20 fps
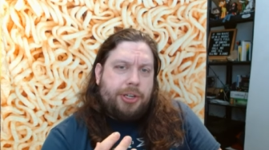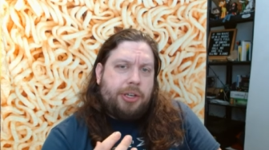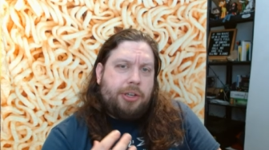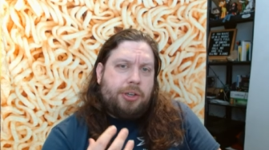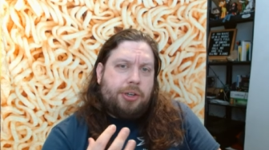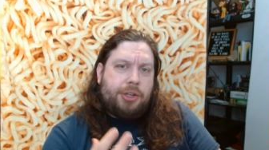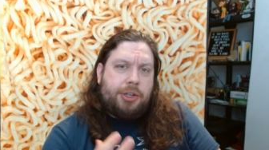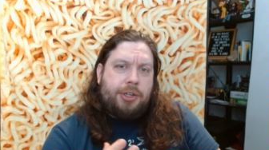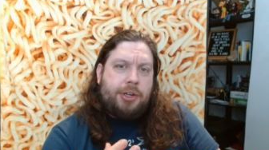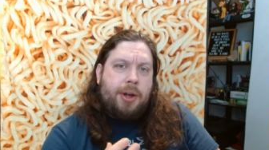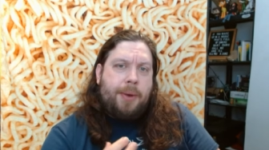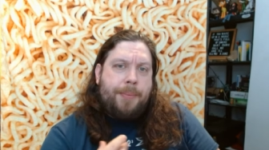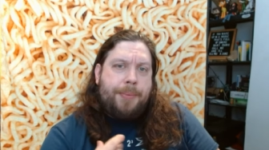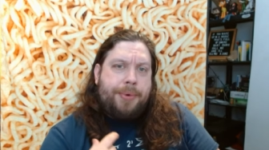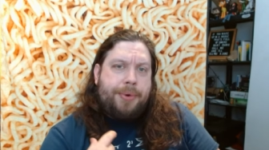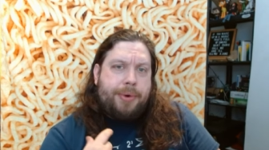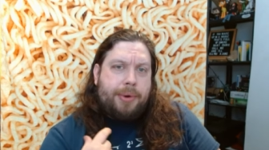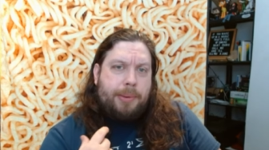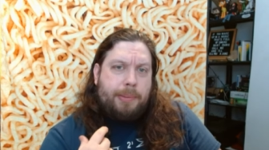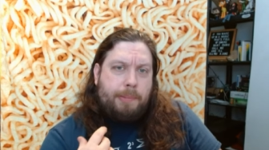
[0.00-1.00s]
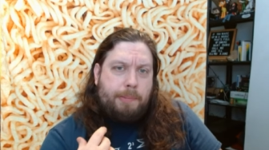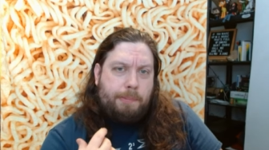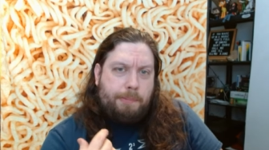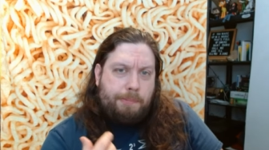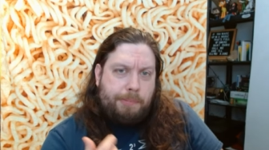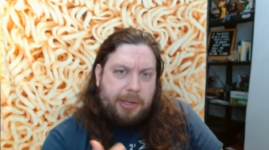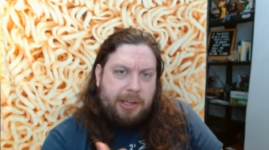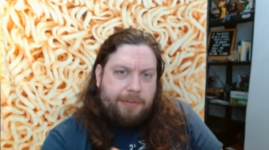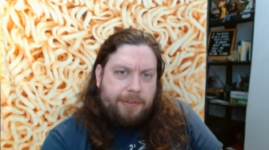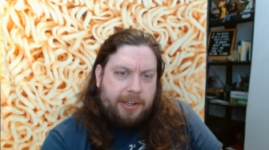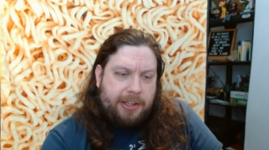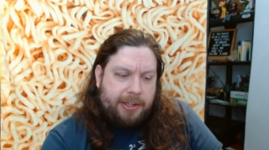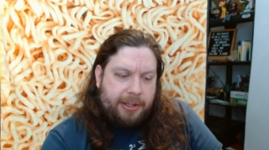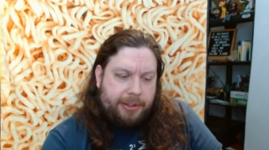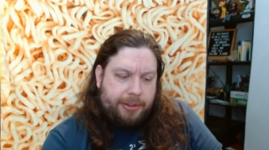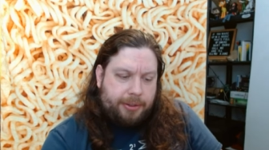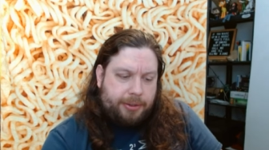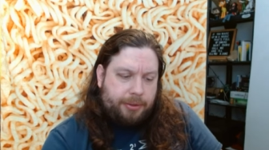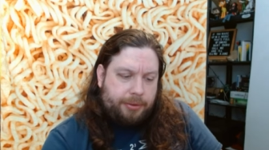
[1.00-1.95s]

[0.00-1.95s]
good beefiness.